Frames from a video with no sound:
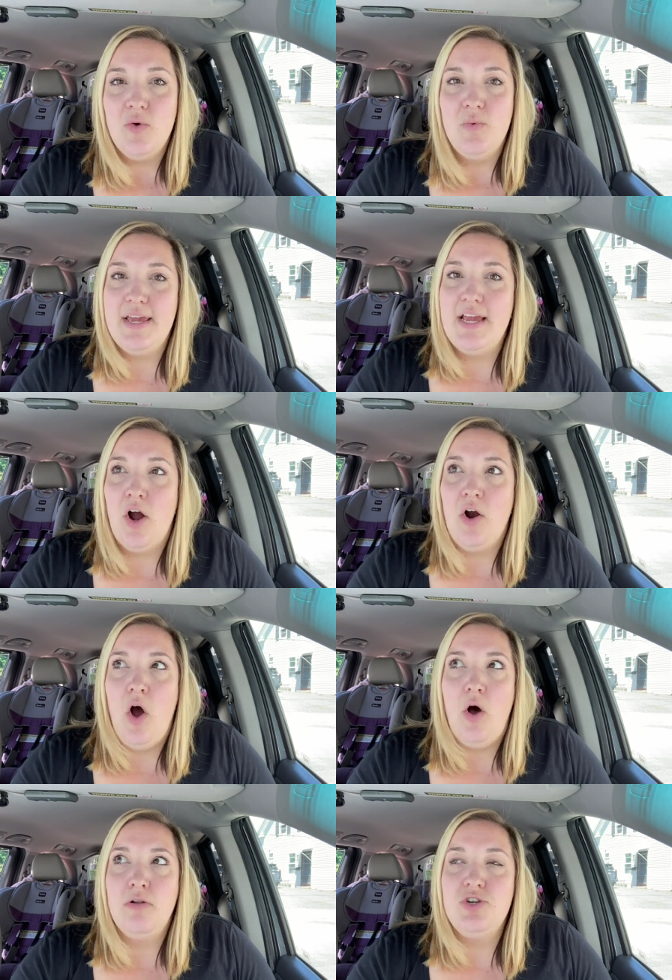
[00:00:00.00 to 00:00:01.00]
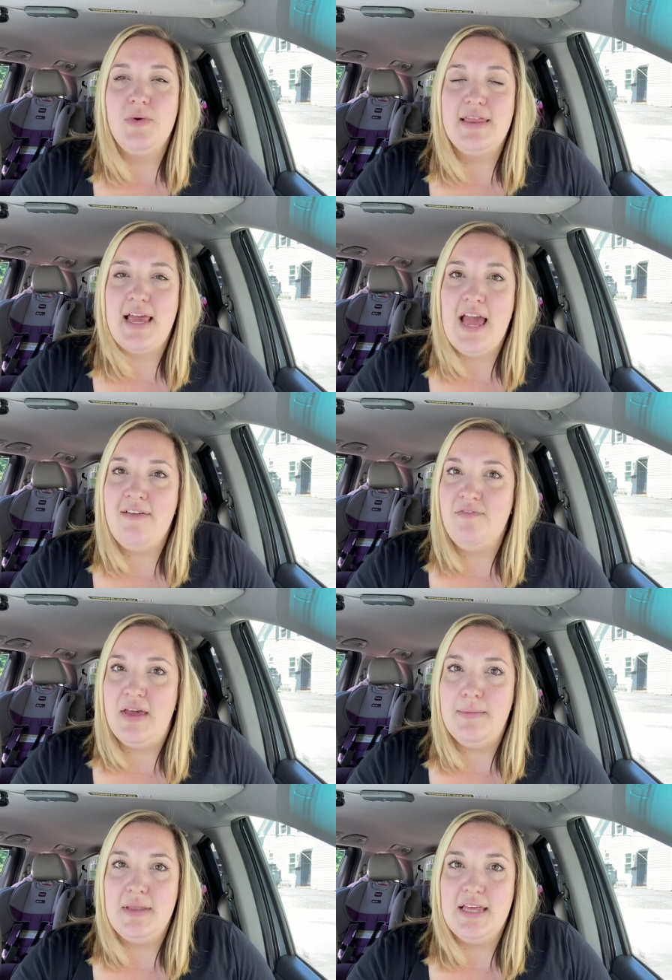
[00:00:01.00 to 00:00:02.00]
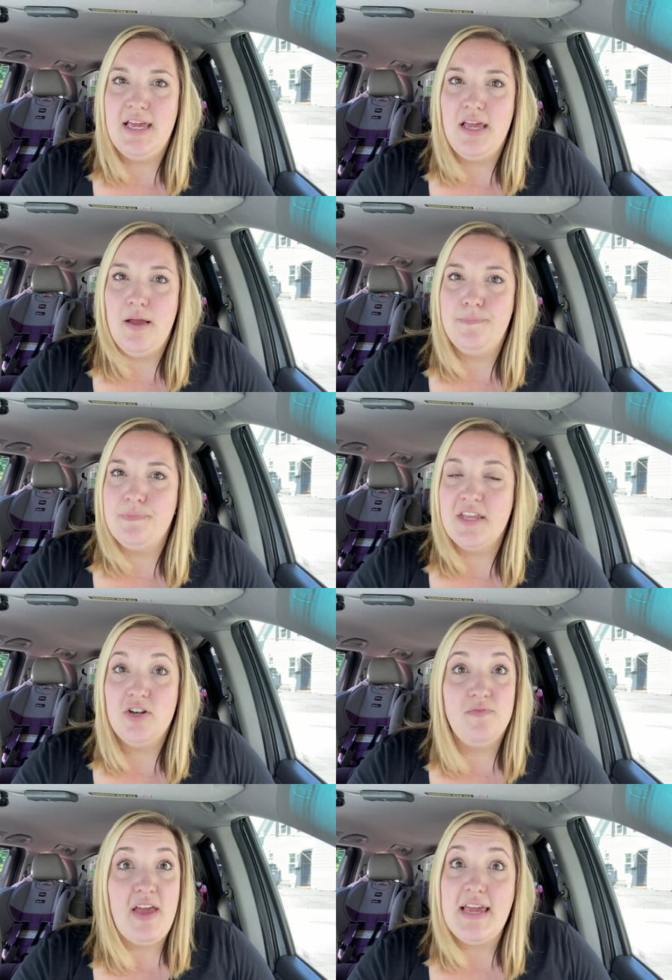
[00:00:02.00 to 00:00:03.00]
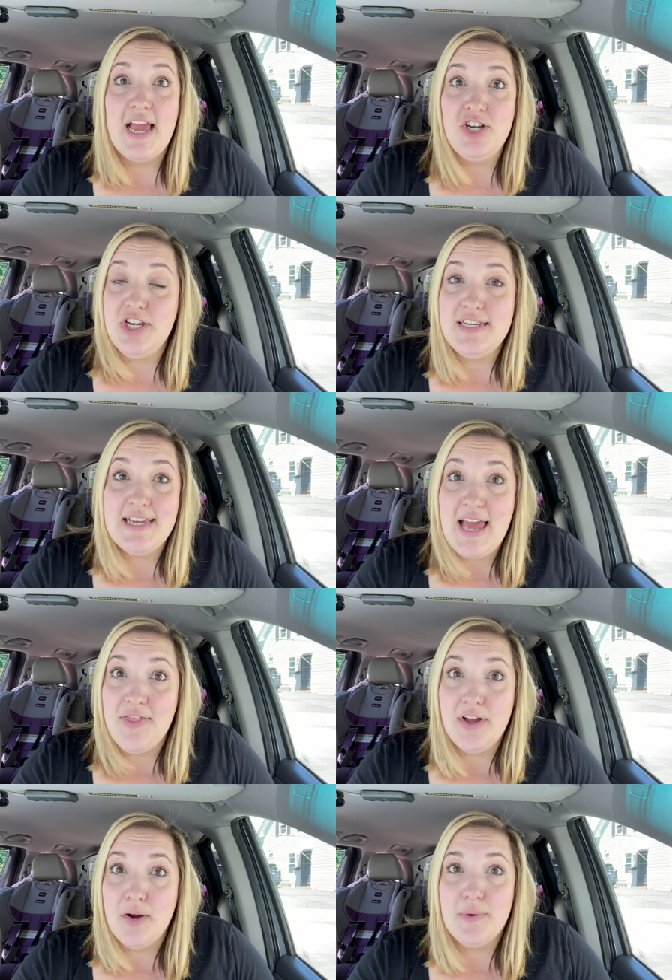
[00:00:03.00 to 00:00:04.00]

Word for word: we are all doing like a family vacation together.